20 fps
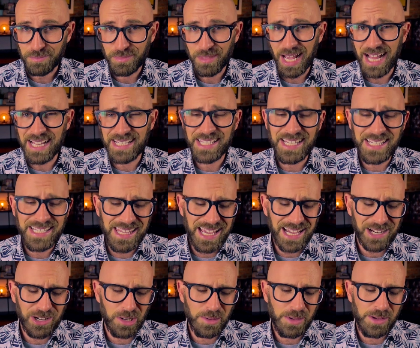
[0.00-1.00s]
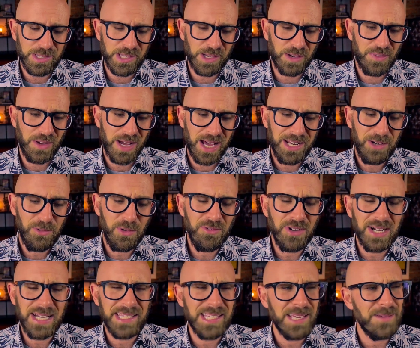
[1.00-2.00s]
And since the economy was on fire, no one
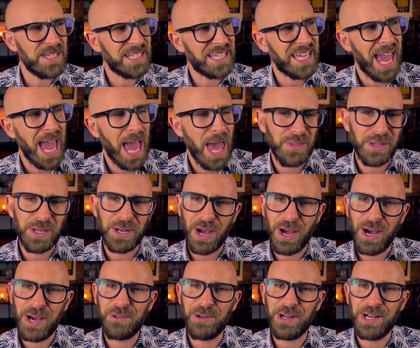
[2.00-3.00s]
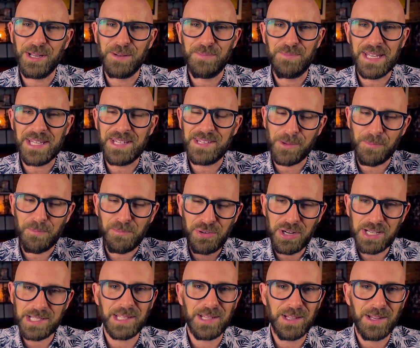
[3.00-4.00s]
really seemed to care that Erdogan had been to
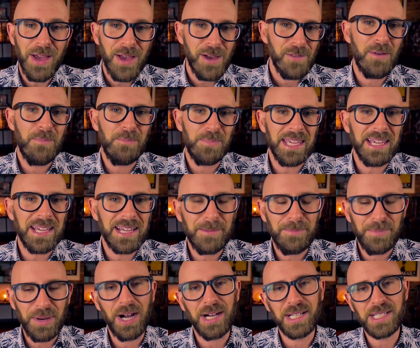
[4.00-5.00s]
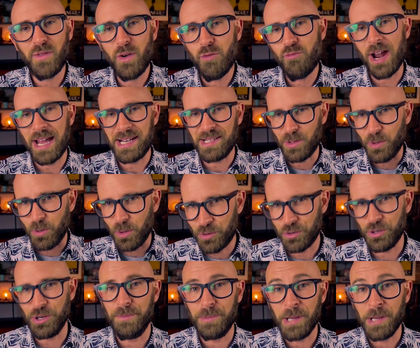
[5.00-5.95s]
prison for being a part of a radical group.